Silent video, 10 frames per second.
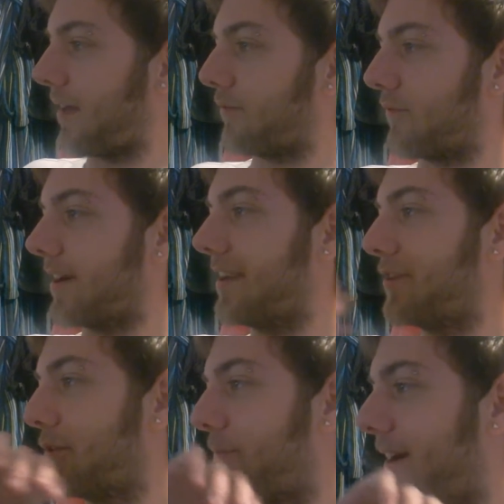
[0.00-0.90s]
Rate
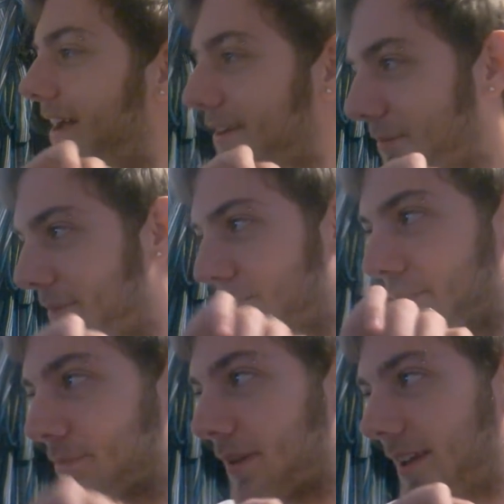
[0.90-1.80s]
your band
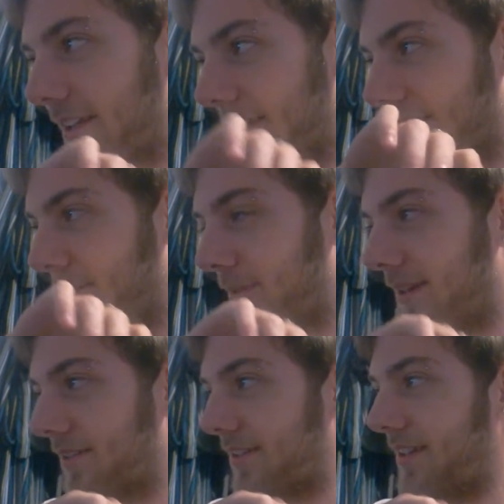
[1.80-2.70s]
members' playing
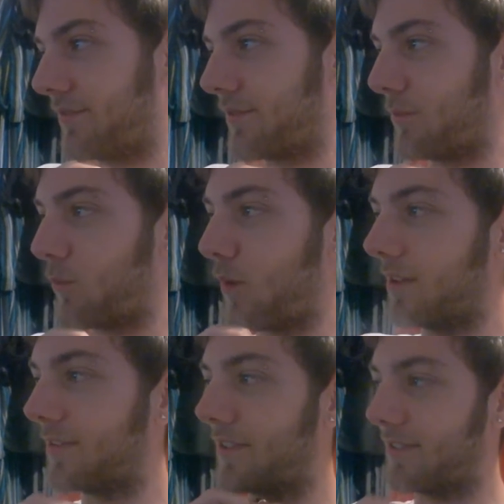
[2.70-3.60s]
ability from
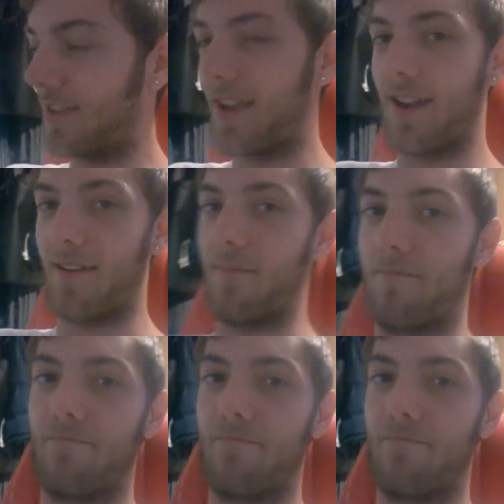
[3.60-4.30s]
1 to 10.